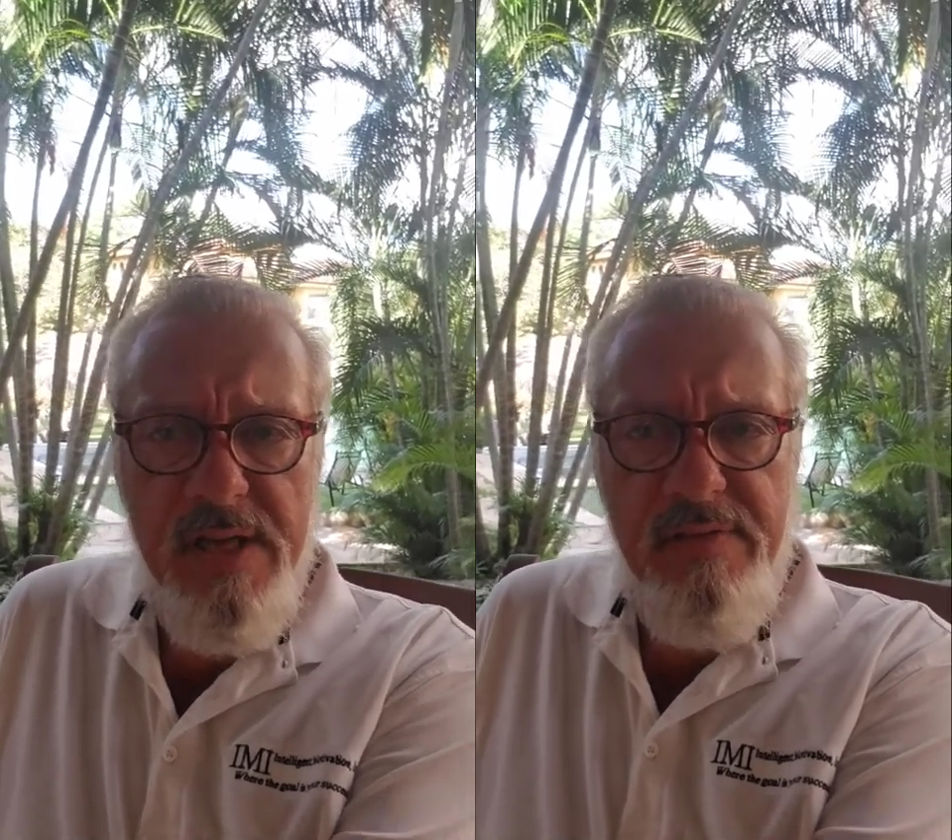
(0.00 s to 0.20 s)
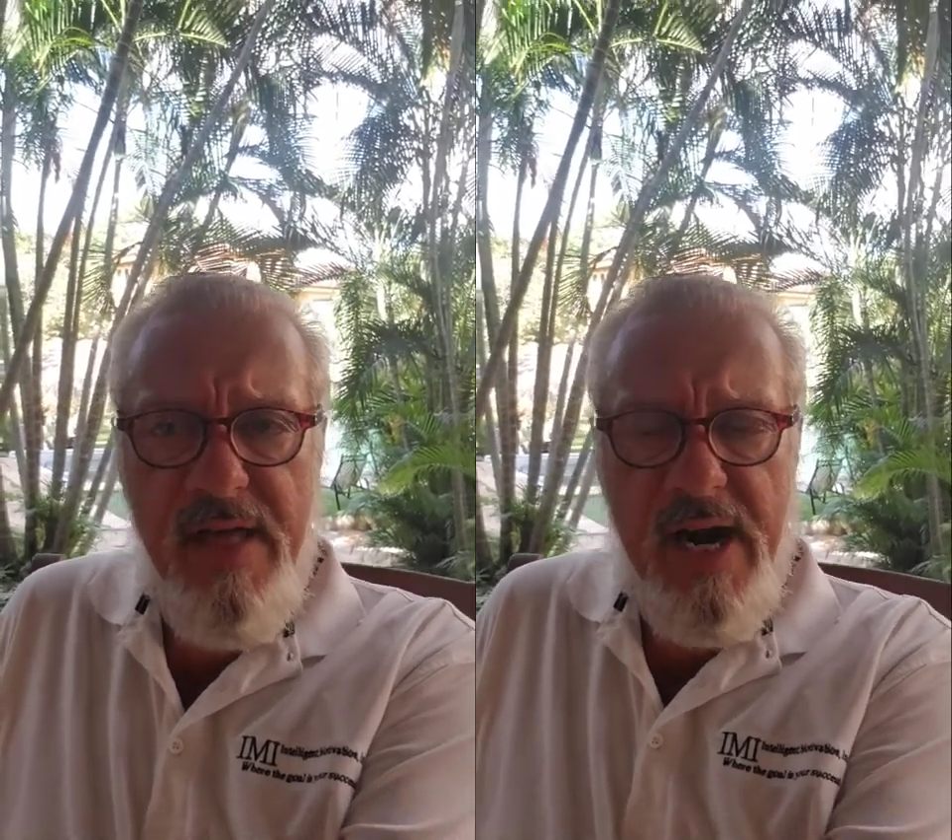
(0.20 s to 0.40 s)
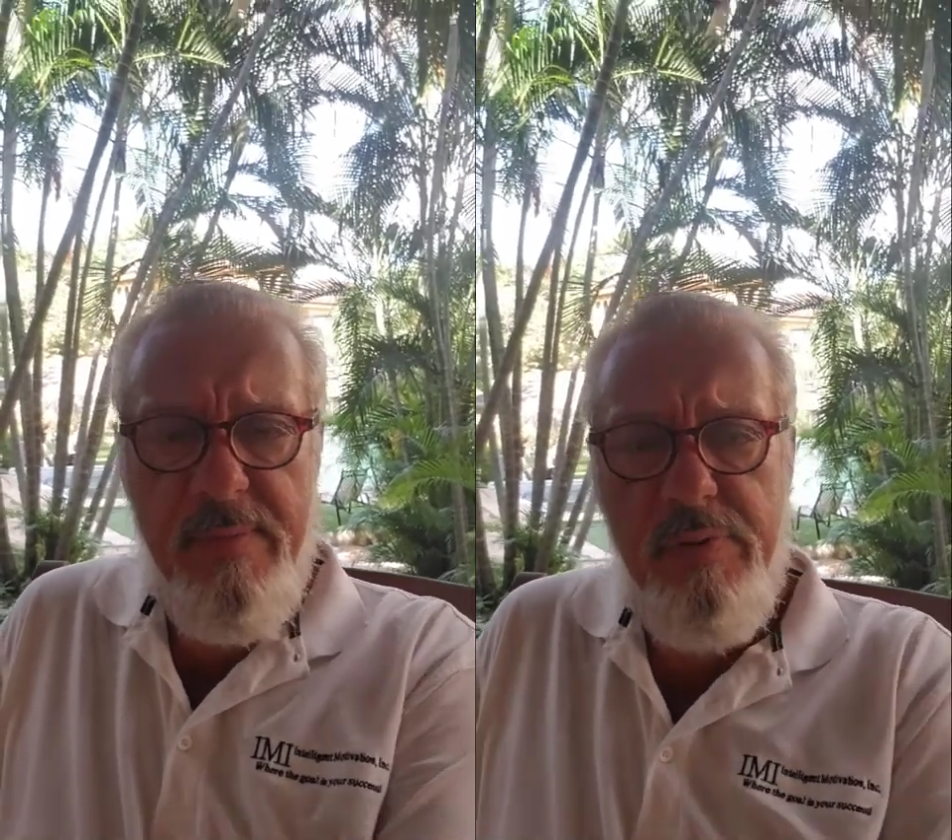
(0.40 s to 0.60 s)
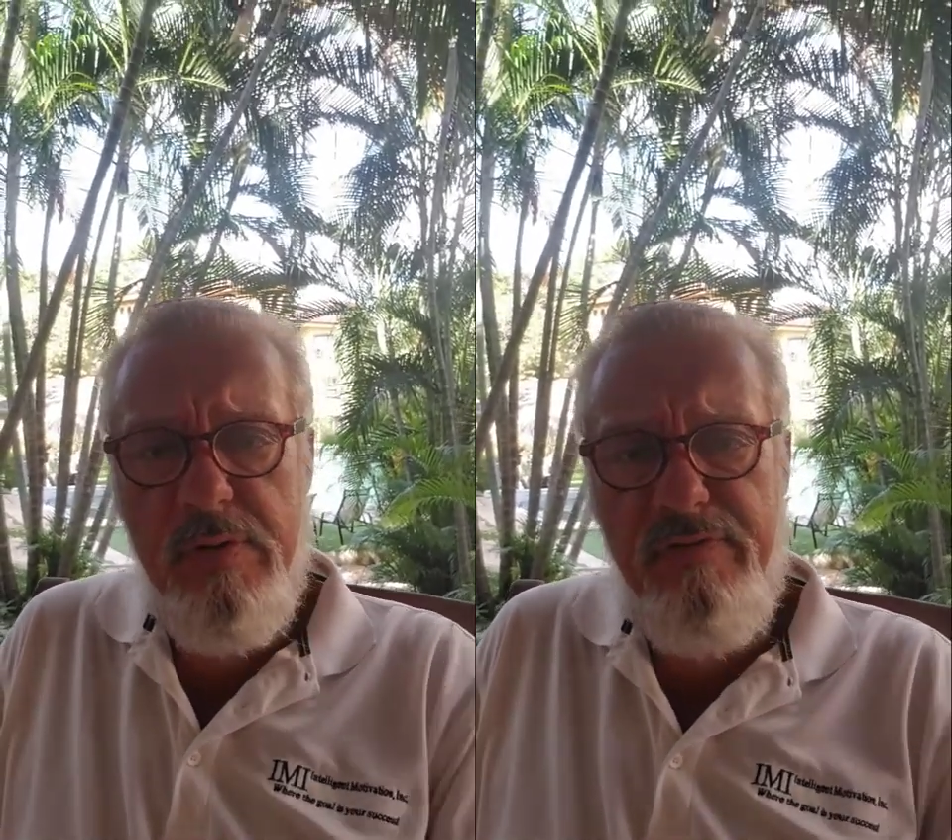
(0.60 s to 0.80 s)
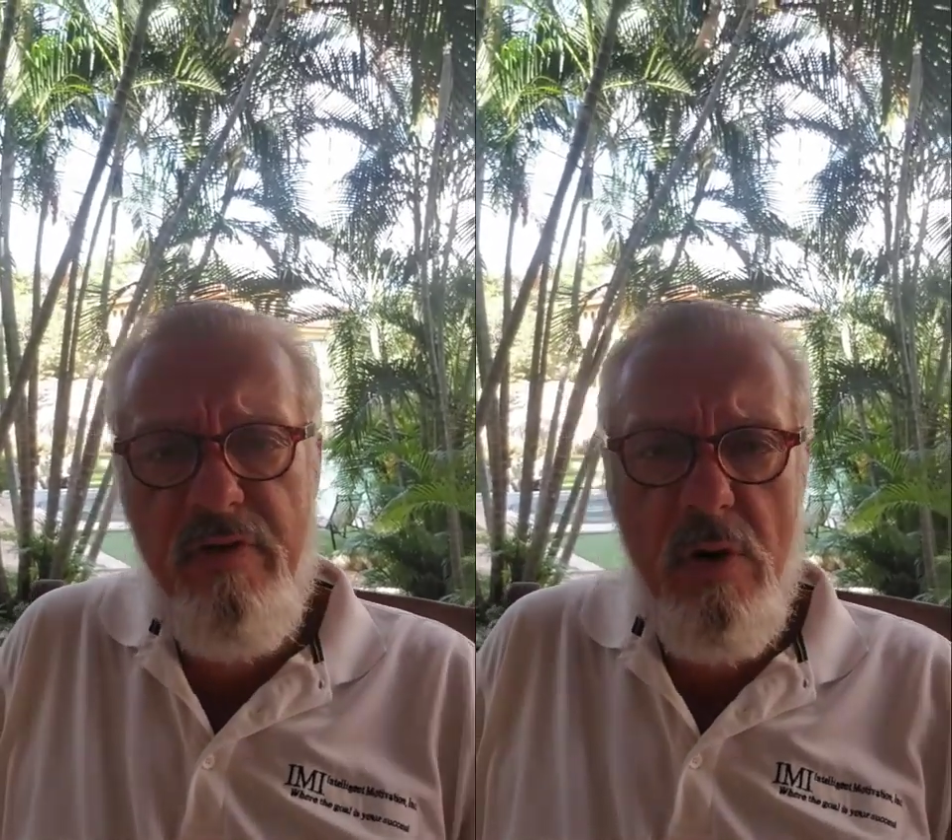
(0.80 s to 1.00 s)
that I put
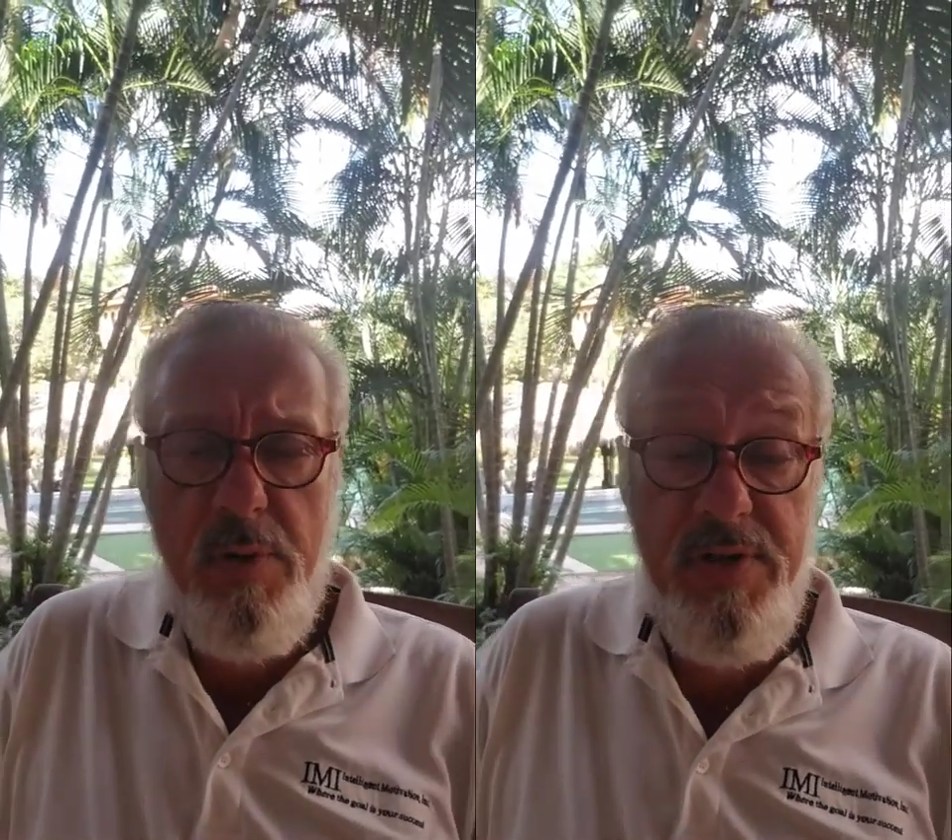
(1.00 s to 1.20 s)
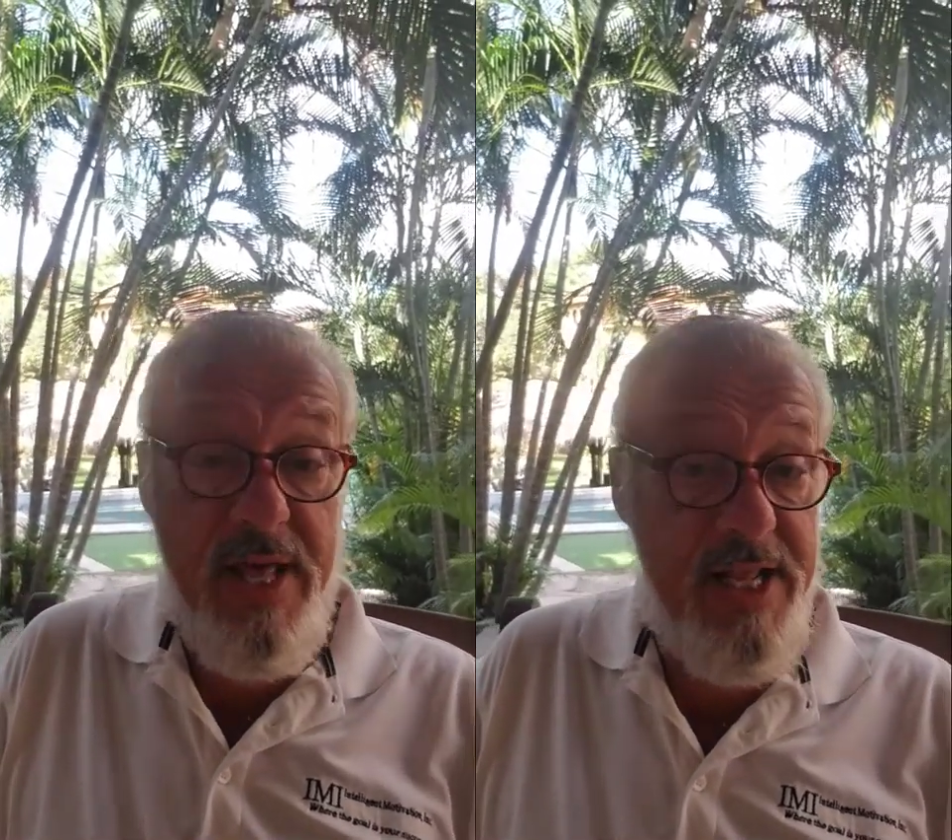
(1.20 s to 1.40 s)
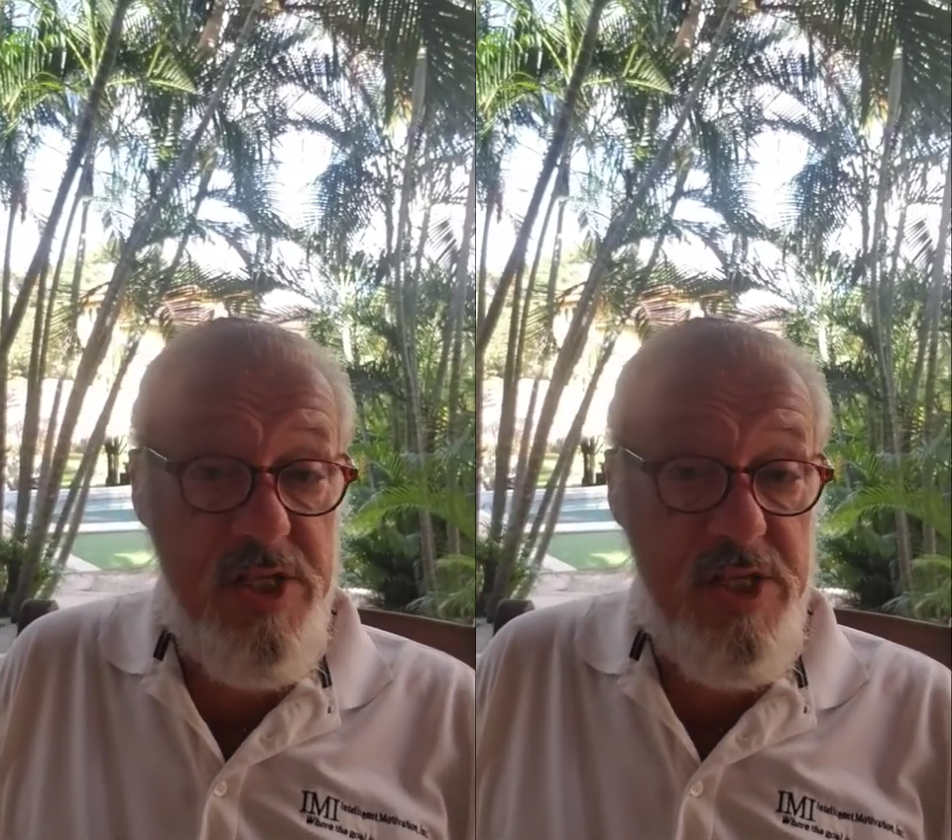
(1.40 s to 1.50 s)
forward that he's